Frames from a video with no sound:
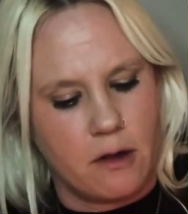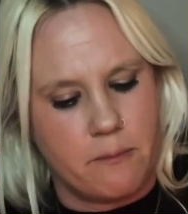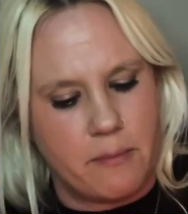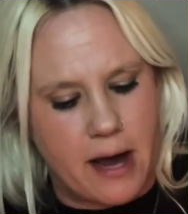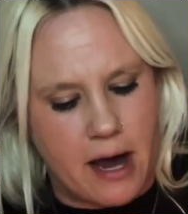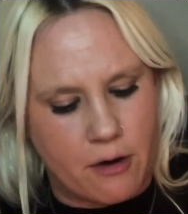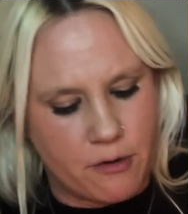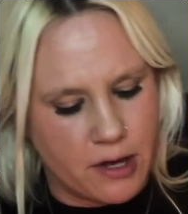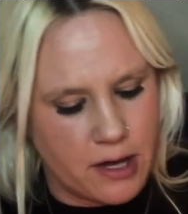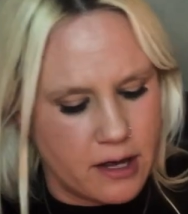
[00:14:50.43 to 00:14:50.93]

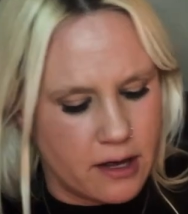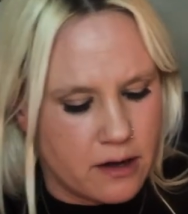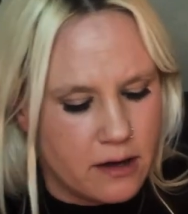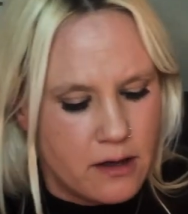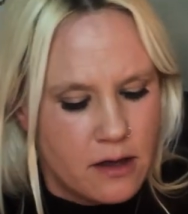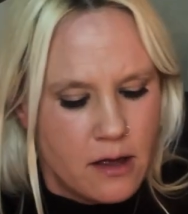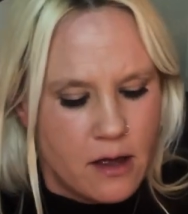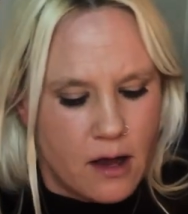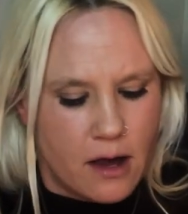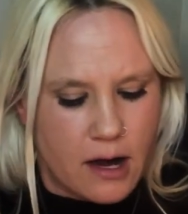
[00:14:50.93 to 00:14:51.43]
about it.
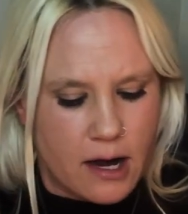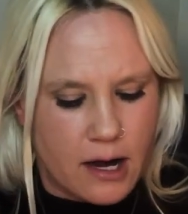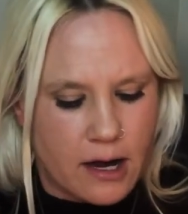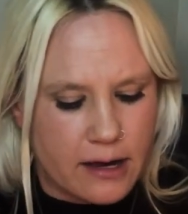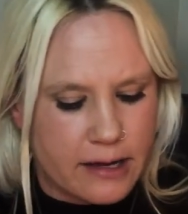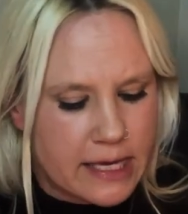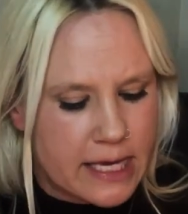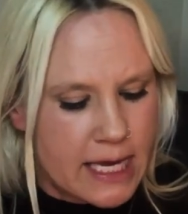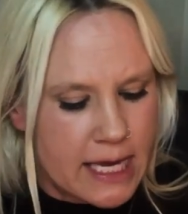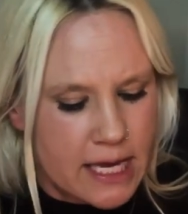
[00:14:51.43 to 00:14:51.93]

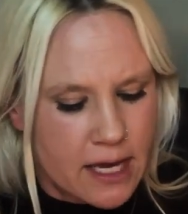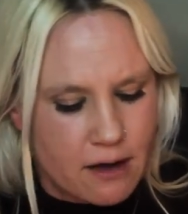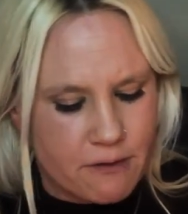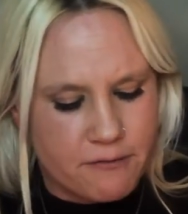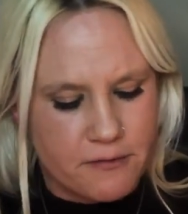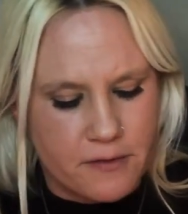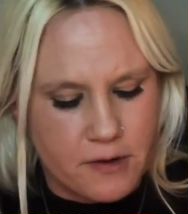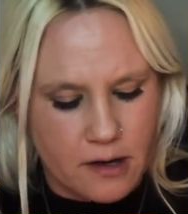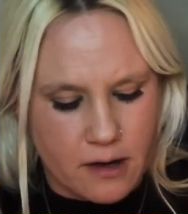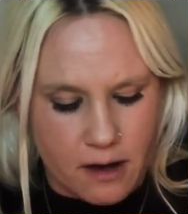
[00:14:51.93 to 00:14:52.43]
King
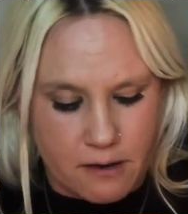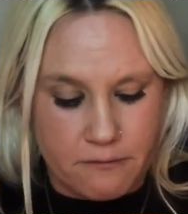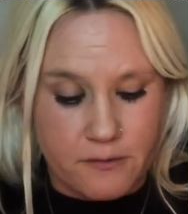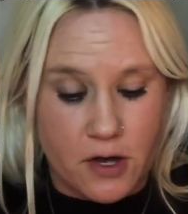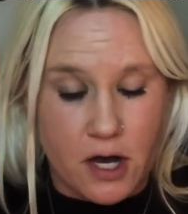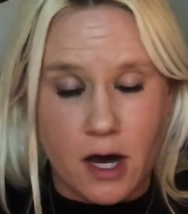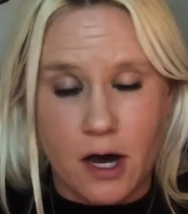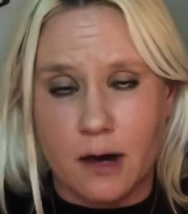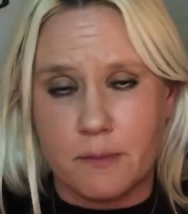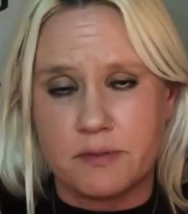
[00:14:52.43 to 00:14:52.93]
of
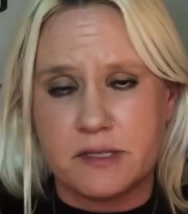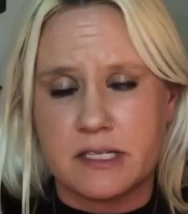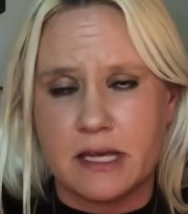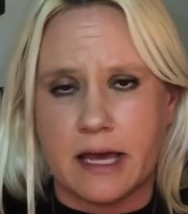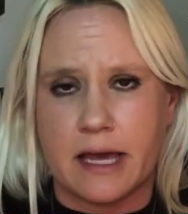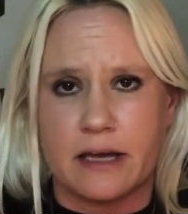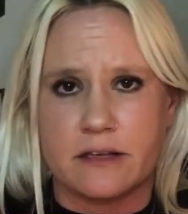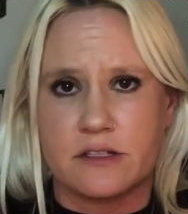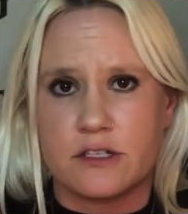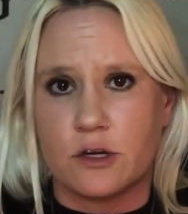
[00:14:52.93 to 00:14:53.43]
Cups,
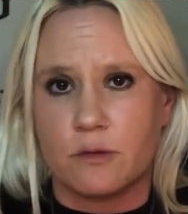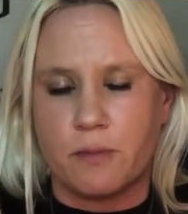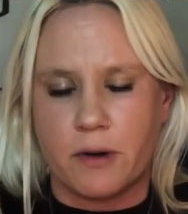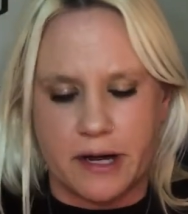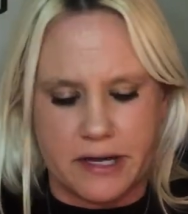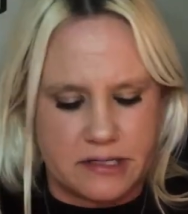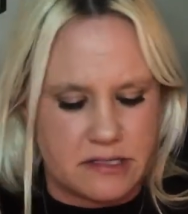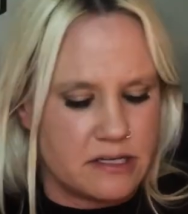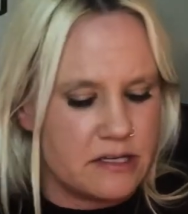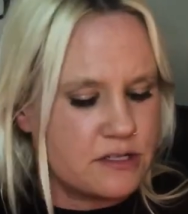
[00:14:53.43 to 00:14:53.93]
Cancer,
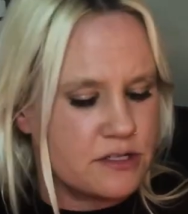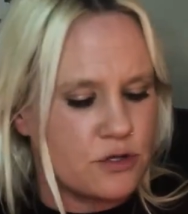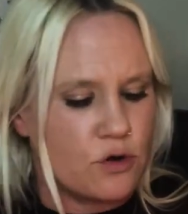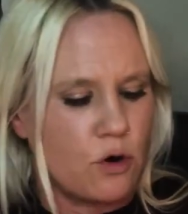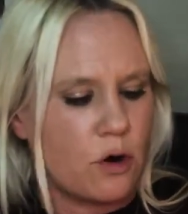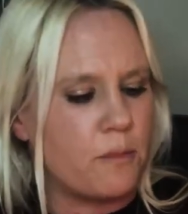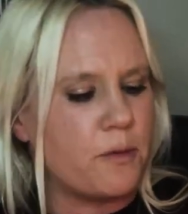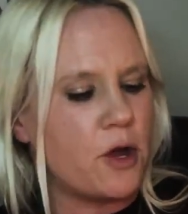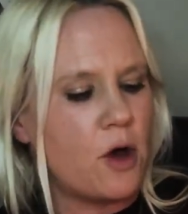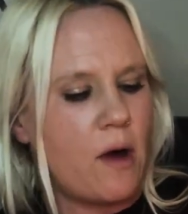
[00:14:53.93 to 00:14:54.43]
Pisces,
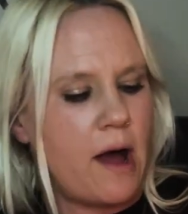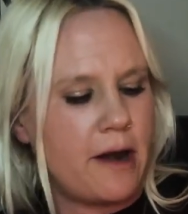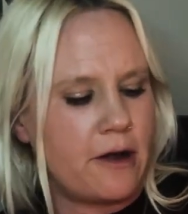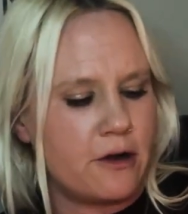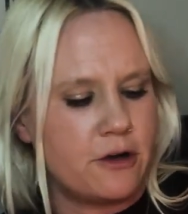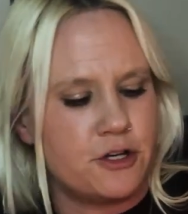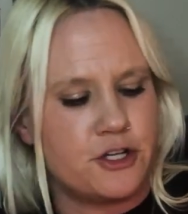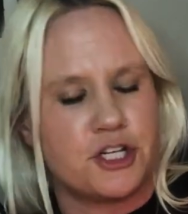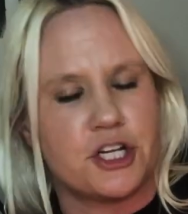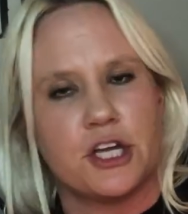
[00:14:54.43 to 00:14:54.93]
Scorpio
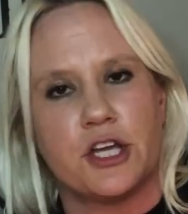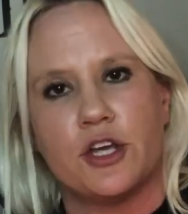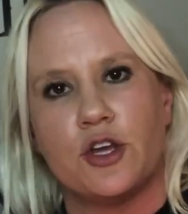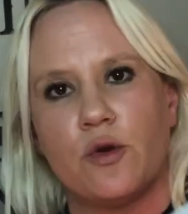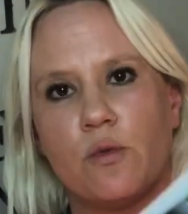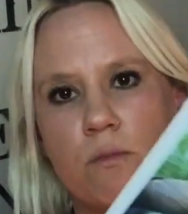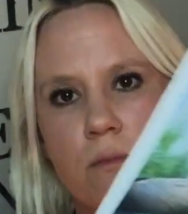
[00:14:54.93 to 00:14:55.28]
energy. You